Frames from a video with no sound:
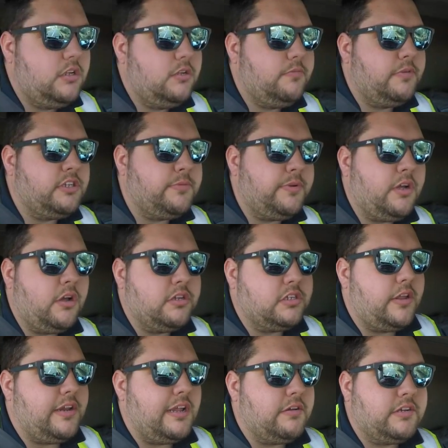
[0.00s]
Mind you, we've got to
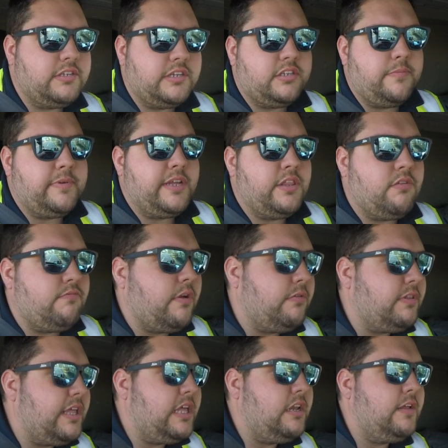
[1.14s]
slow down because there's something in the road
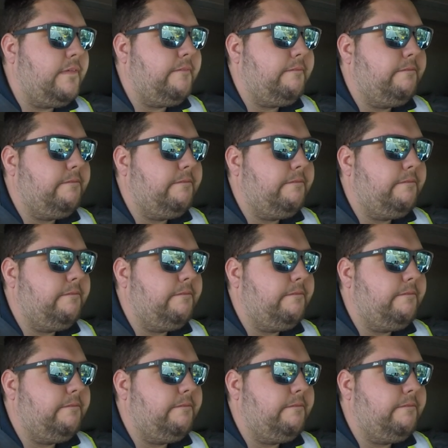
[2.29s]
there, look.